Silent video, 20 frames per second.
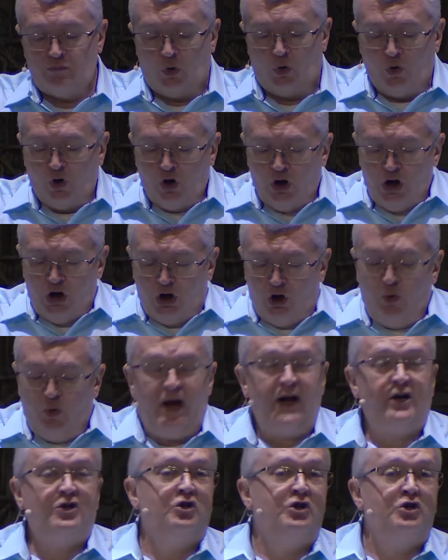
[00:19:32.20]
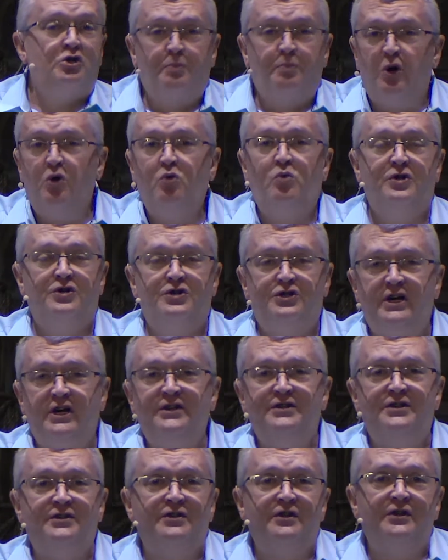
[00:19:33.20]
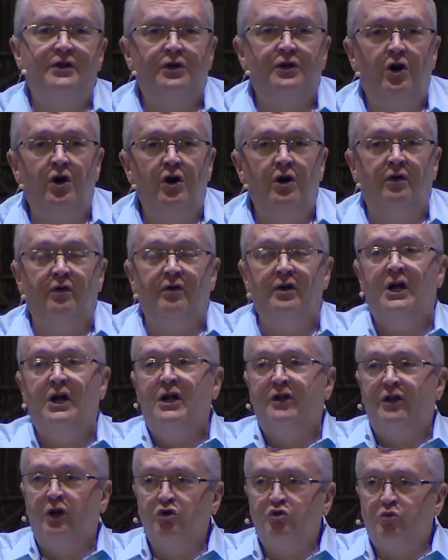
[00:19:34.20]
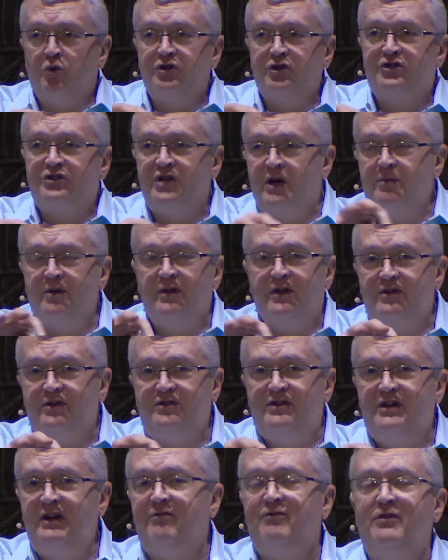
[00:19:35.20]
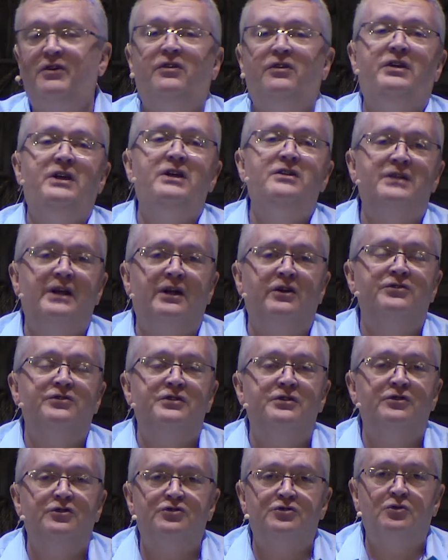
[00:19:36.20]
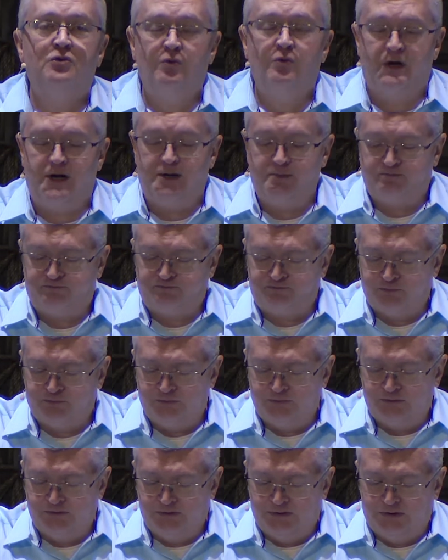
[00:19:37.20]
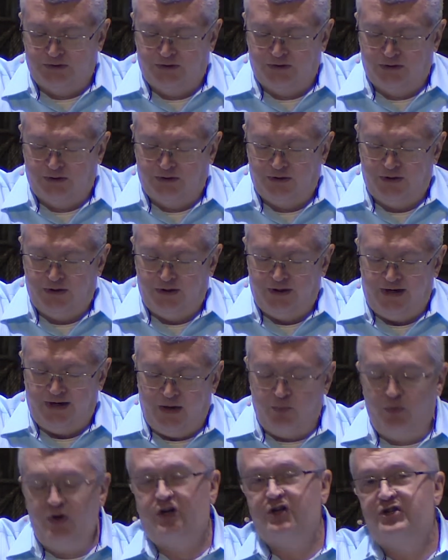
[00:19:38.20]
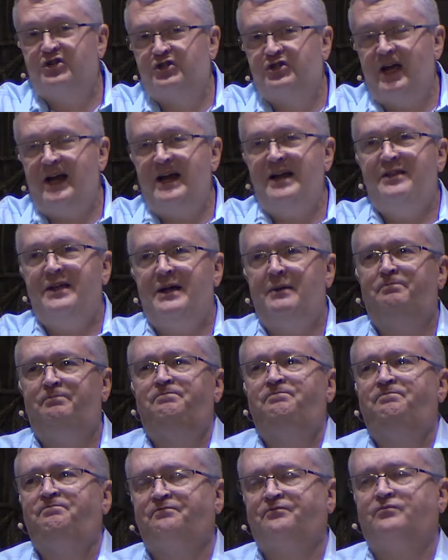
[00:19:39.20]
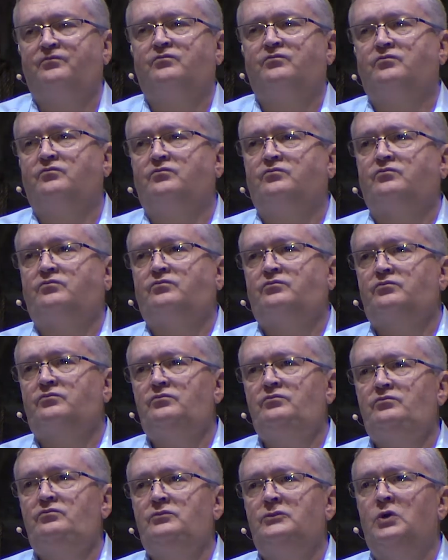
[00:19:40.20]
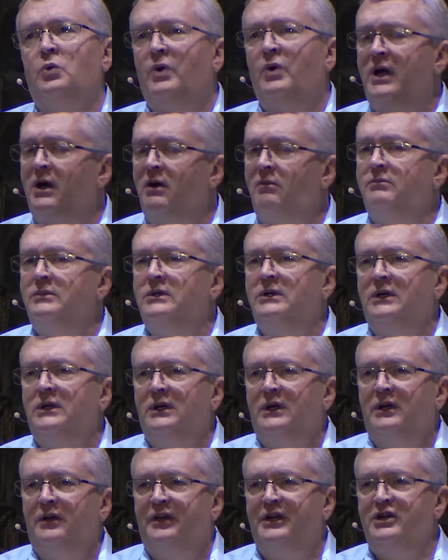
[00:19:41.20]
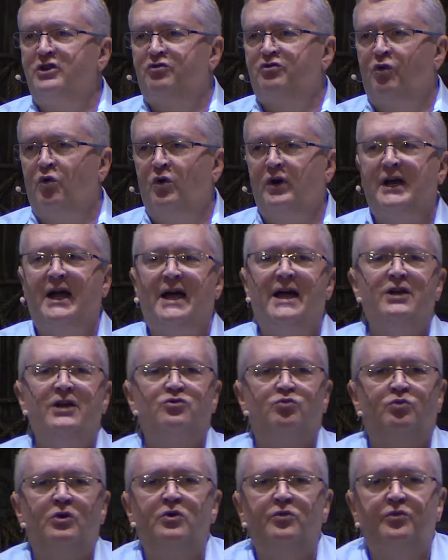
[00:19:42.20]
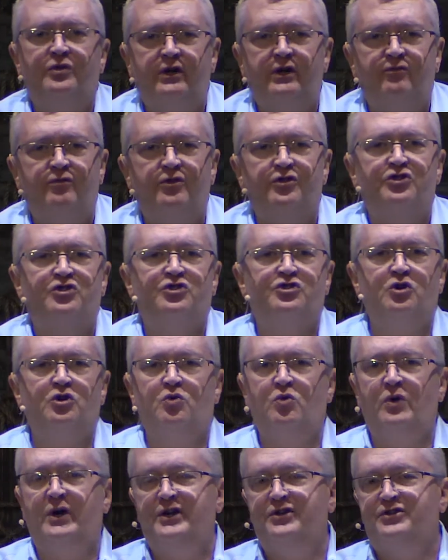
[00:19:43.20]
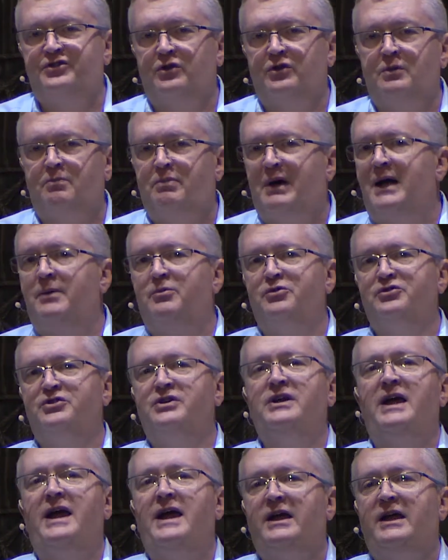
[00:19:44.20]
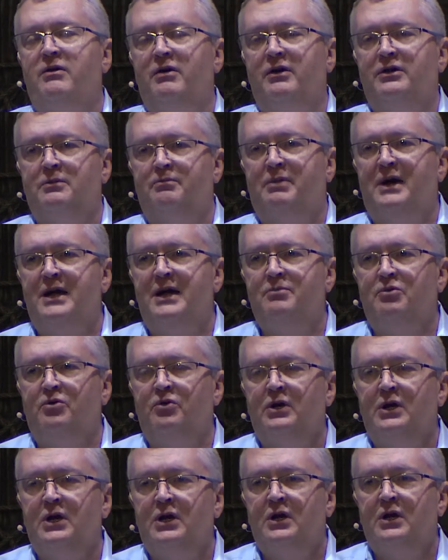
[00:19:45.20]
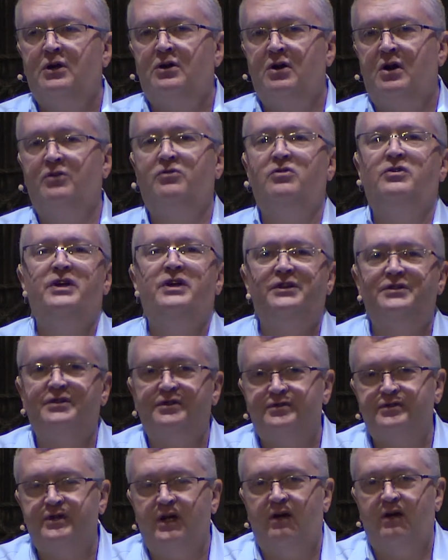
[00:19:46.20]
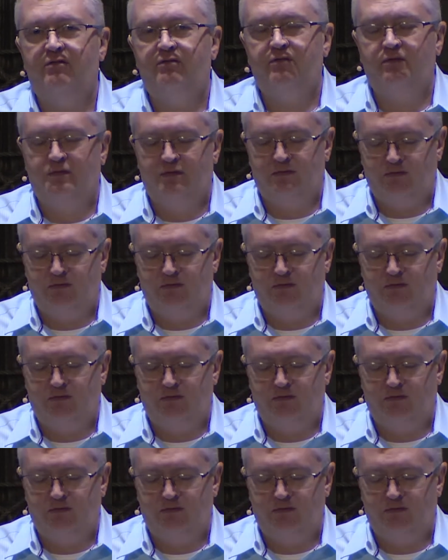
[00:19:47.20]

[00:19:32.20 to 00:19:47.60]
or who actually spoke with Jesus in the garden. Those were some of the different details in the story. And we could say that, well, these four guys wrote different stories, so the Bible's inaccurate. The Bible contradicts itself